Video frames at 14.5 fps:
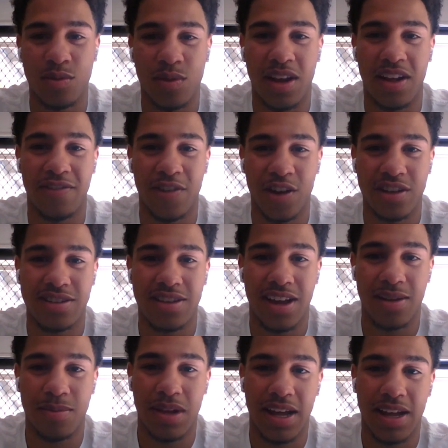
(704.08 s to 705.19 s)
this was when I first
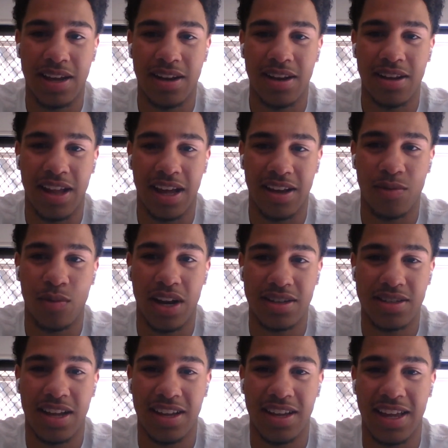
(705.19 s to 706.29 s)
started playing, like when I
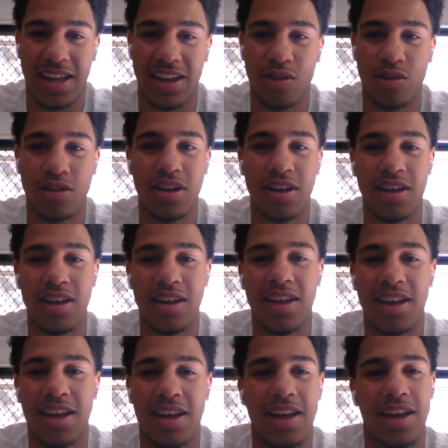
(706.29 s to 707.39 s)
started getting good,
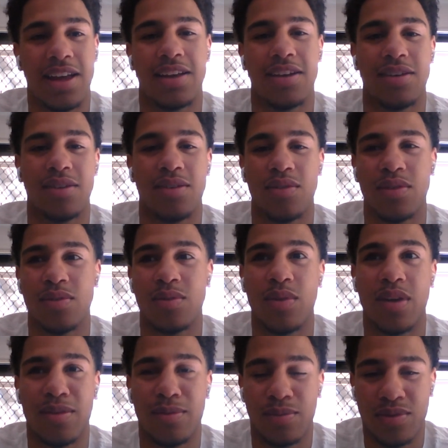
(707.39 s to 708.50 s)
and
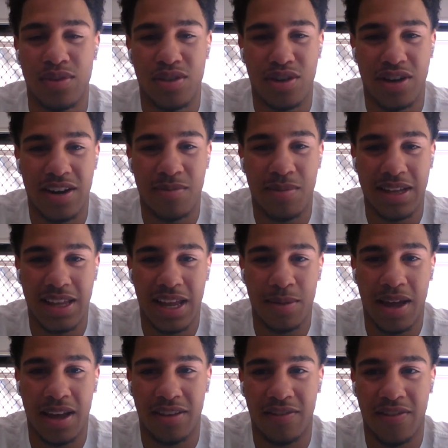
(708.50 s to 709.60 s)
we- three of my
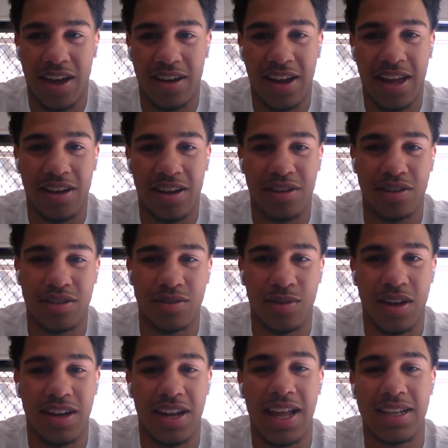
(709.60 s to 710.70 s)
teammates fouled out because
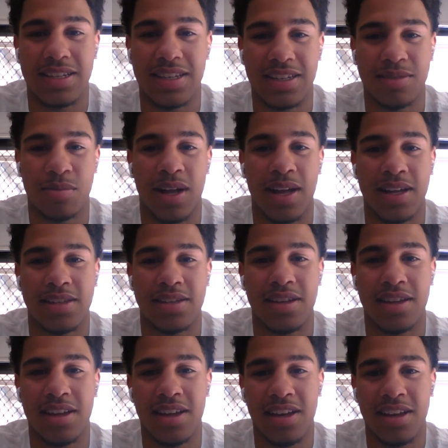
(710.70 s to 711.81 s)
we only had six players.
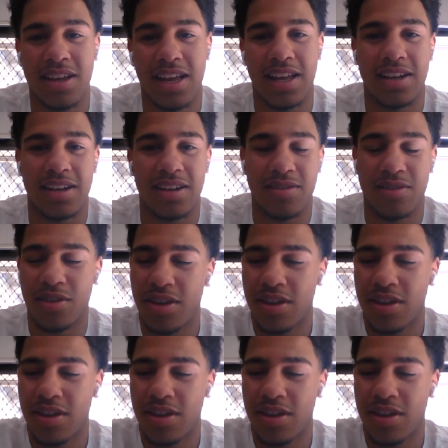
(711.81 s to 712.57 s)
Then